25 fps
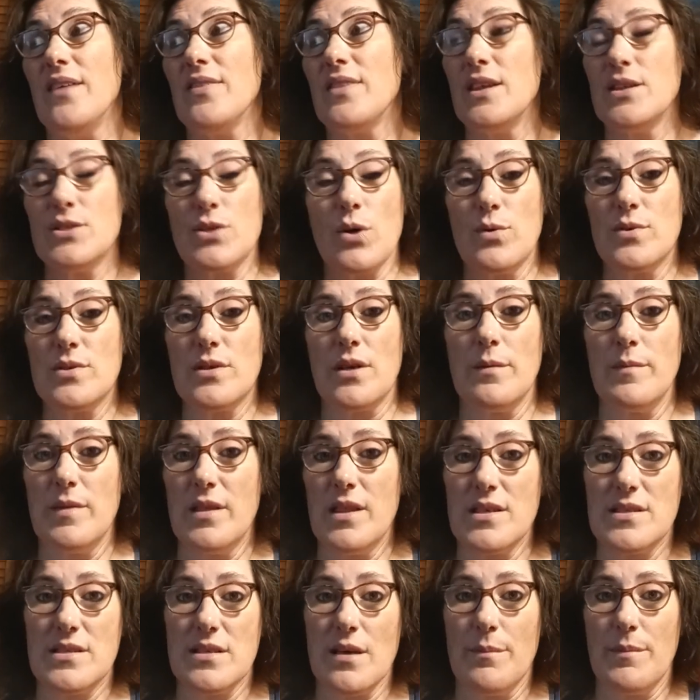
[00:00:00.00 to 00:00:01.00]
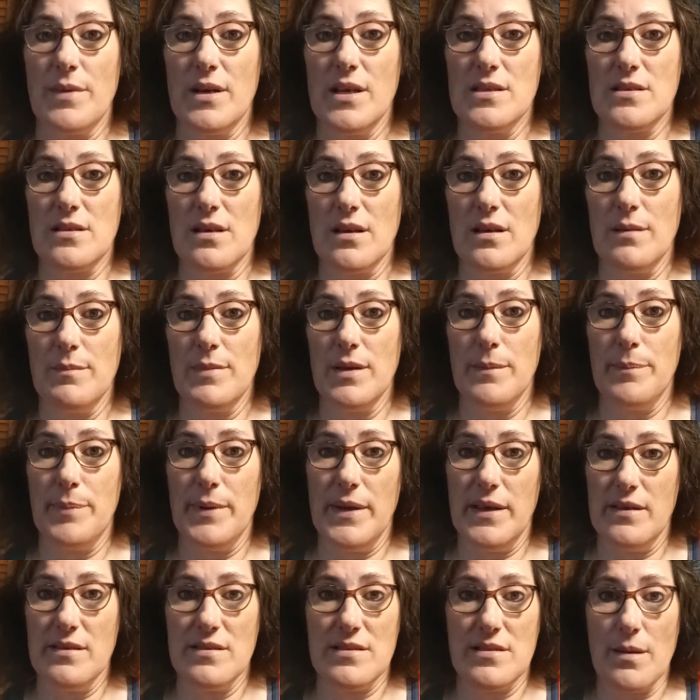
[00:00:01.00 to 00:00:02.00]
there's always going to be somebody's going to be
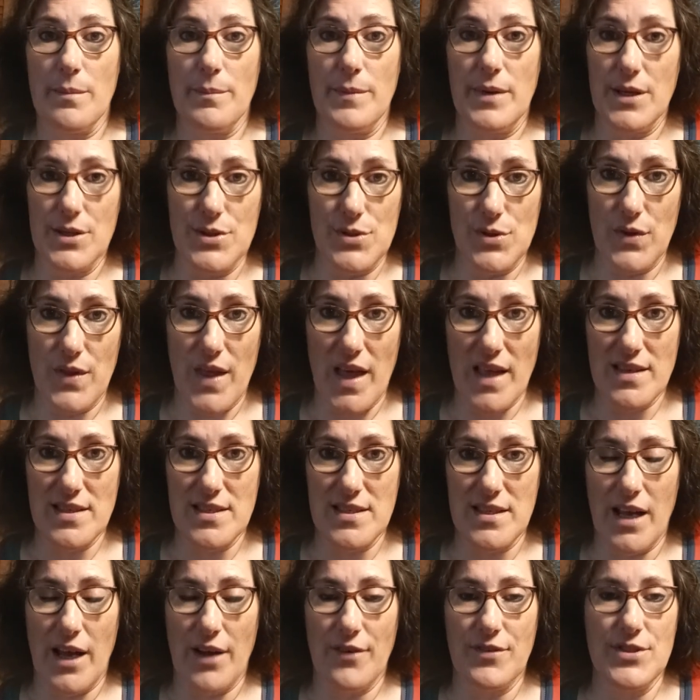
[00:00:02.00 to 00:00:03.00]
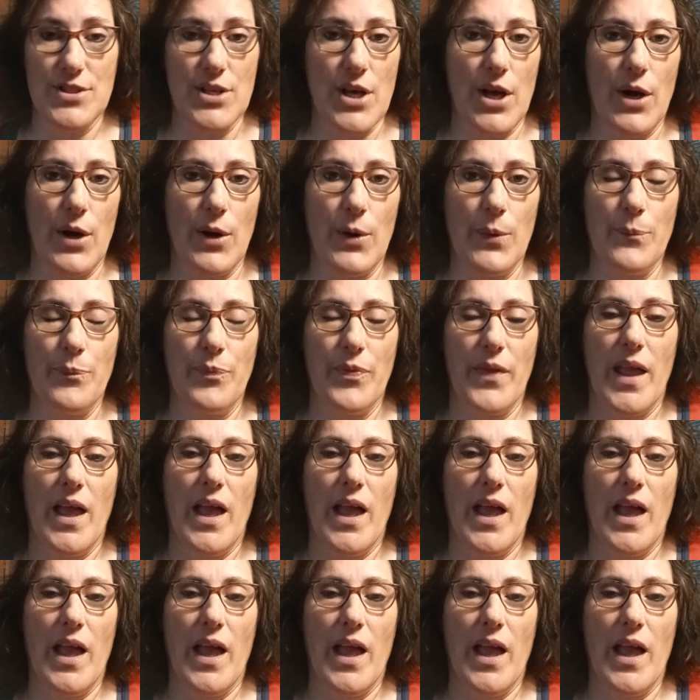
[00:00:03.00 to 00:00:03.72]
beating somebody to that stuff. So